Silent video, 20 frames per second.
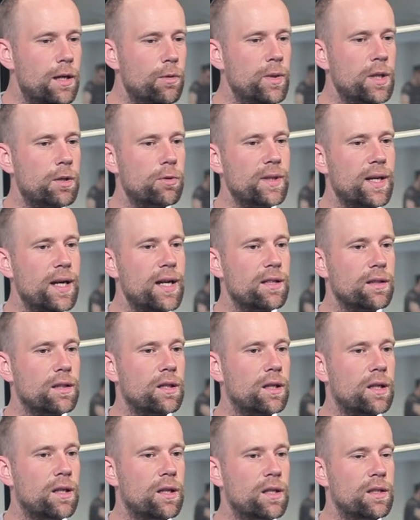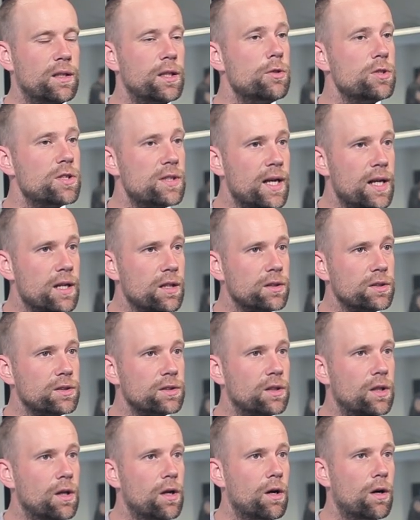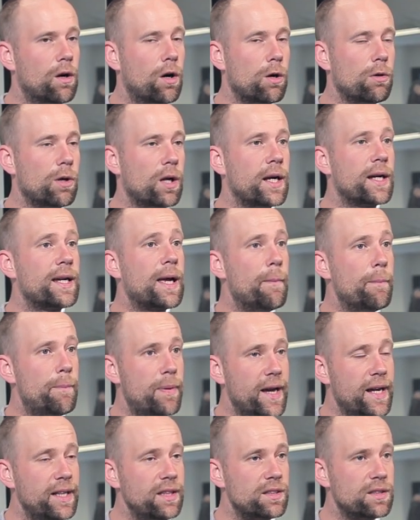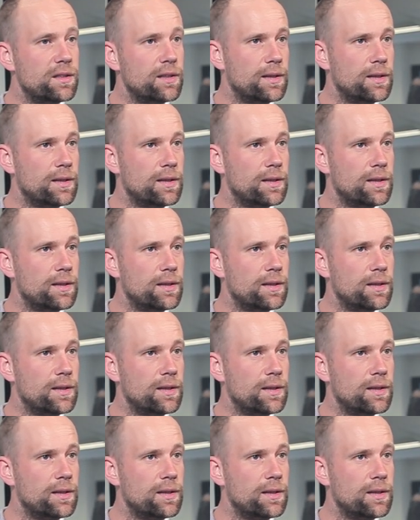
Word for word: Then we create uh, newsletters or uh, campaigns